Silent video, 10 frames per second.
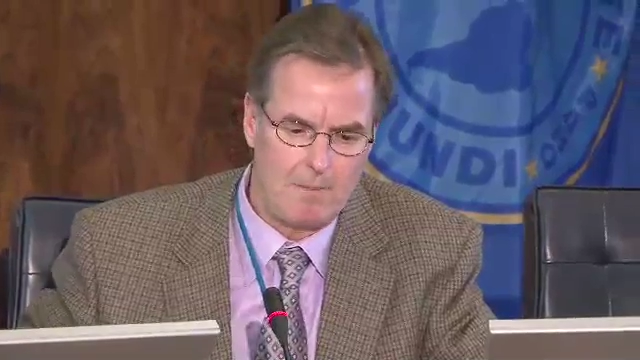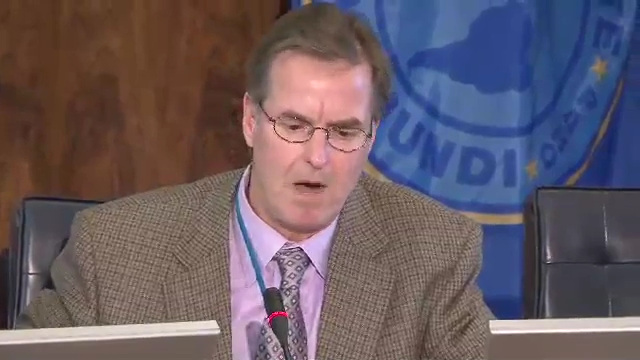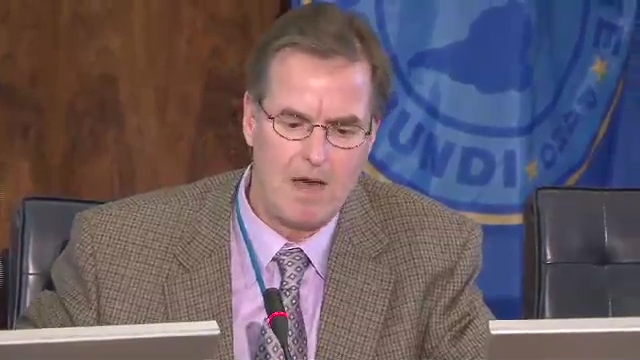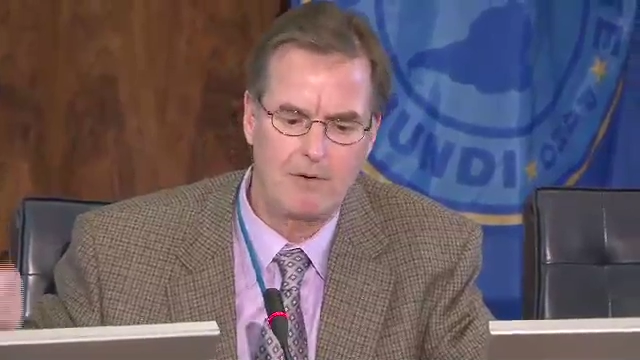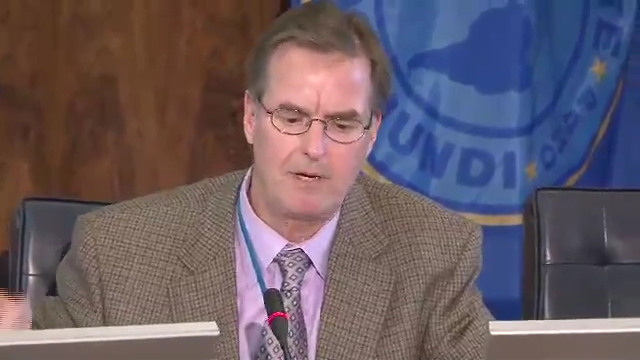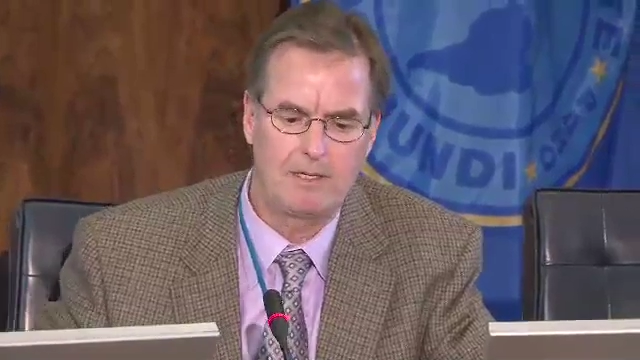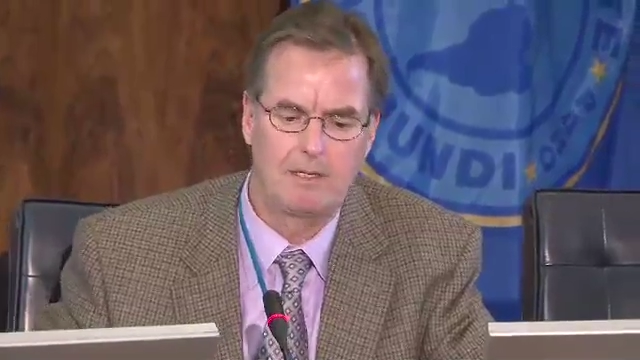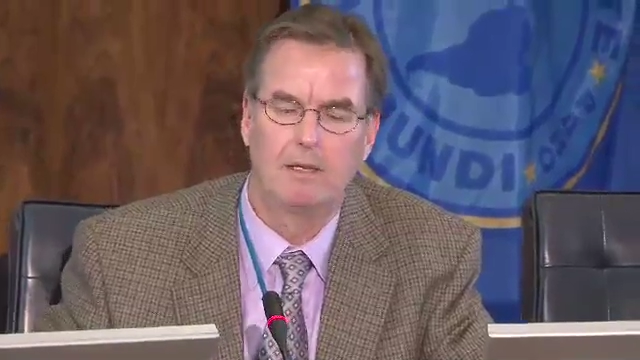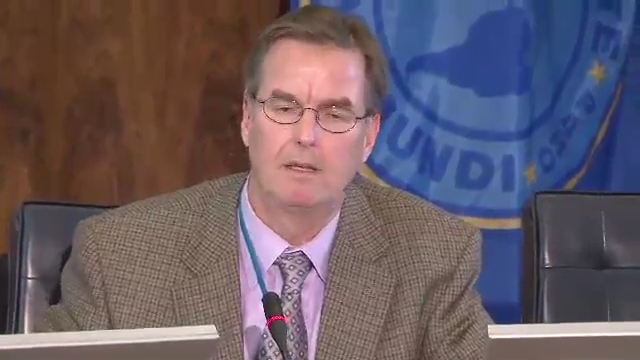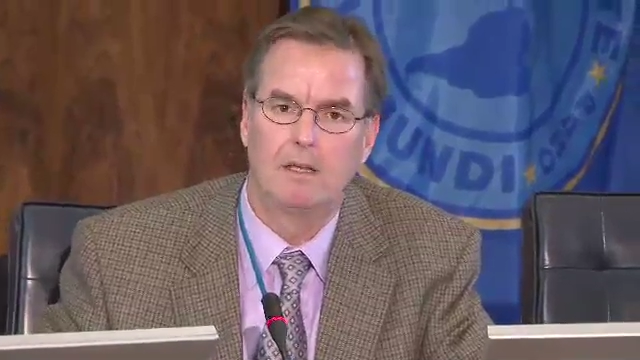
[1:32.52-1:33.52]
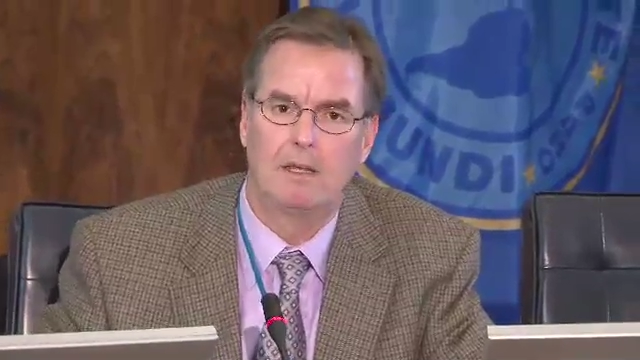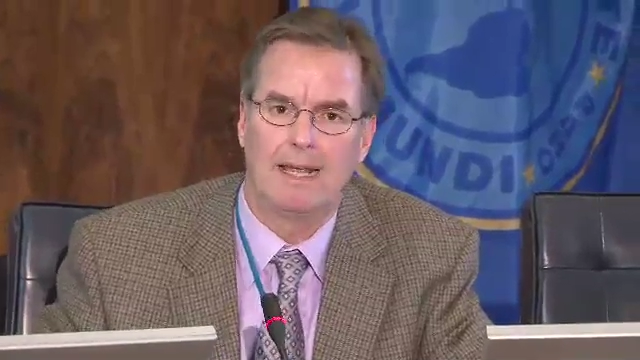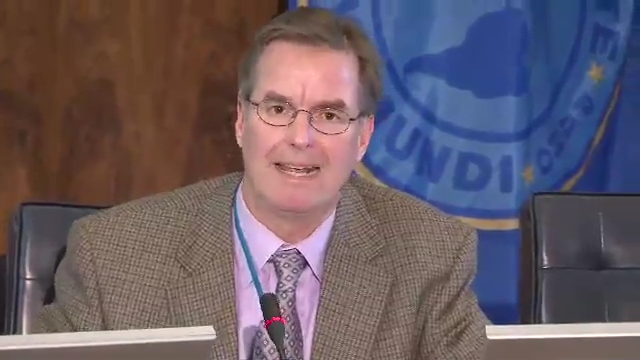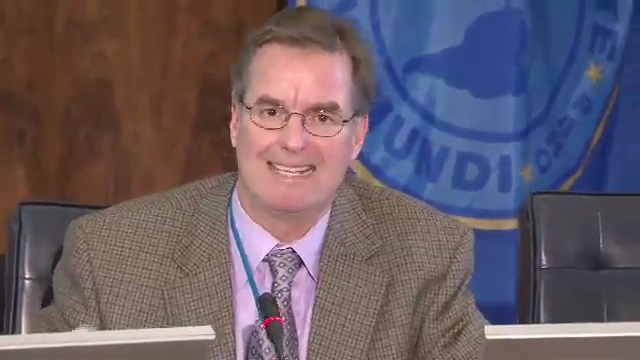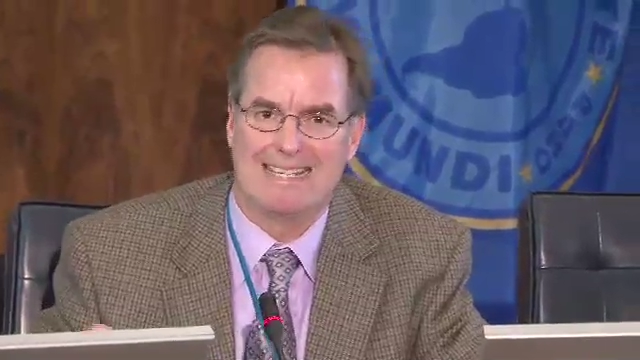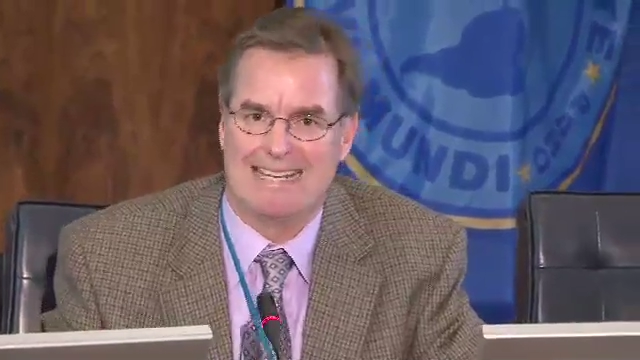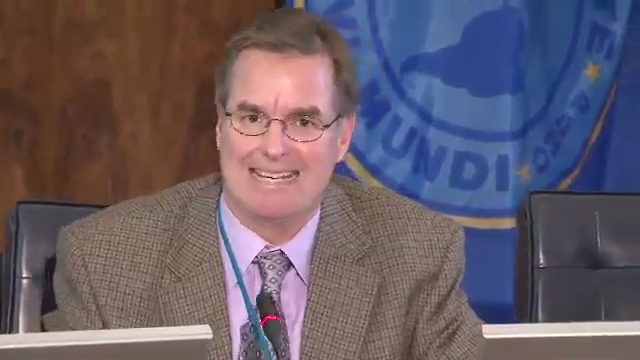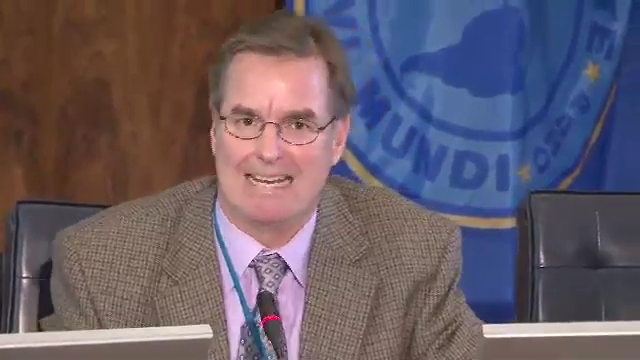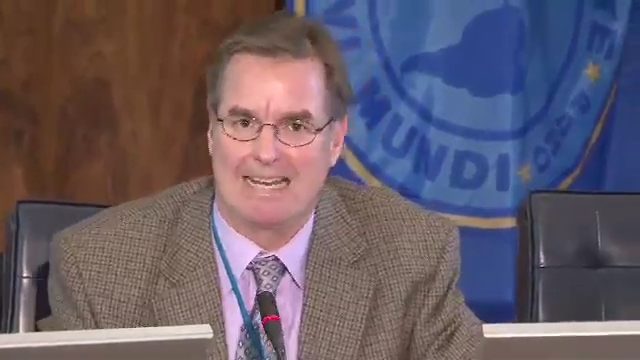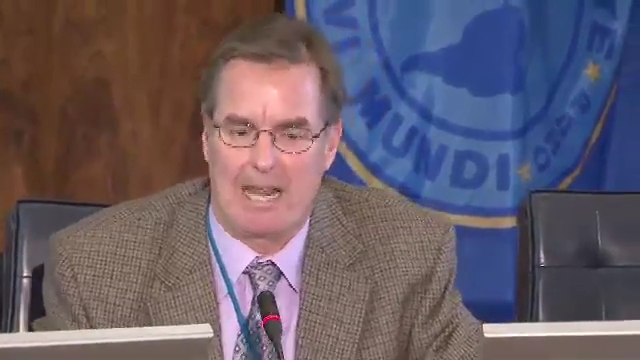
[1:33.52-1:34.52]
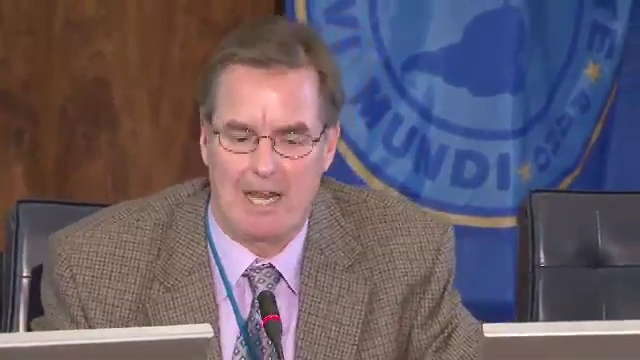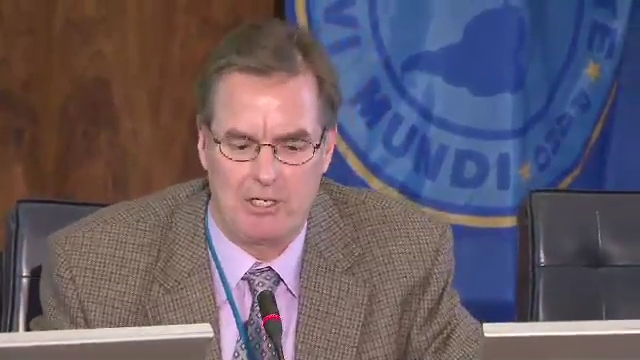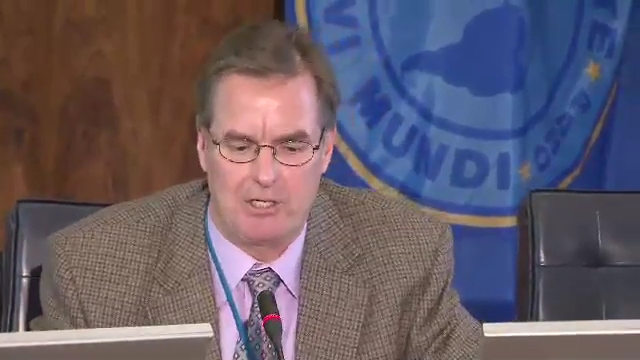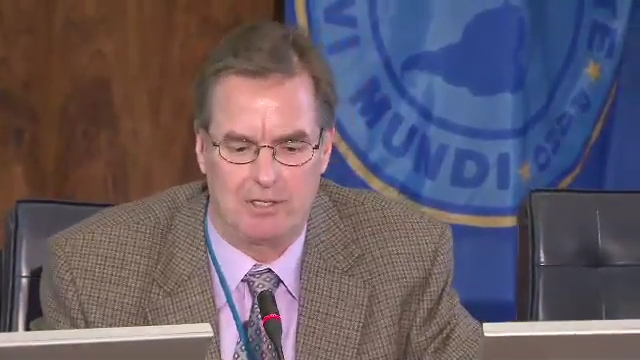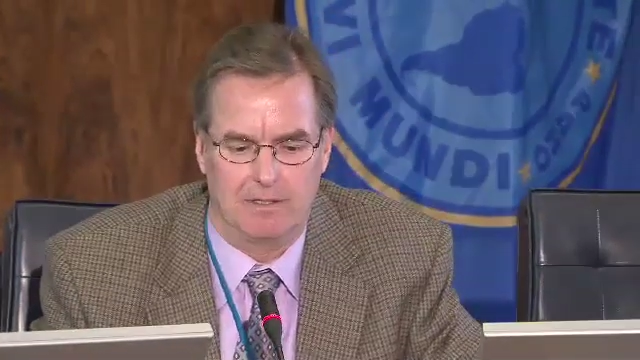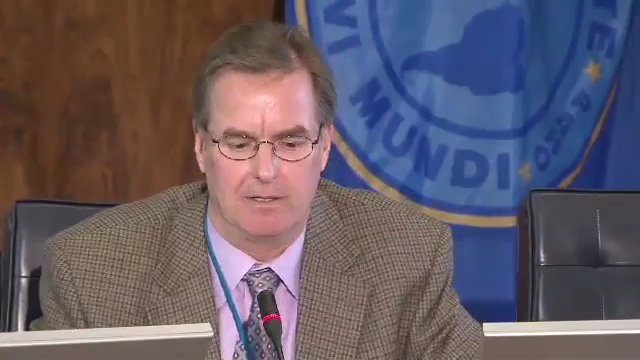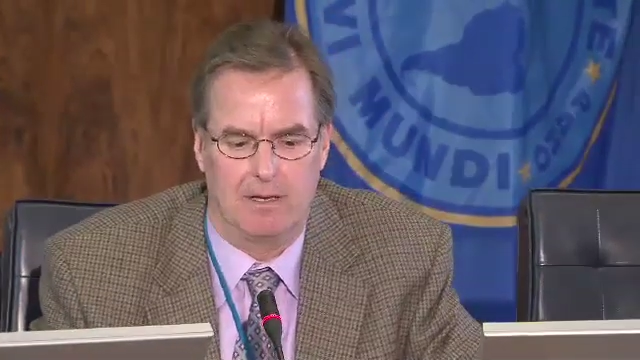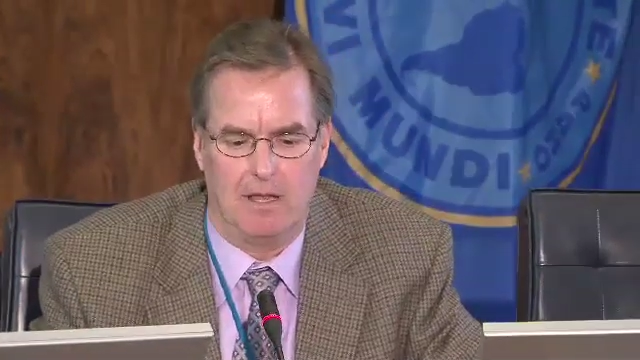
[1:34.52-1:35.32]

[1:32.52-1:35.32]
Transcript: Moderate is an indication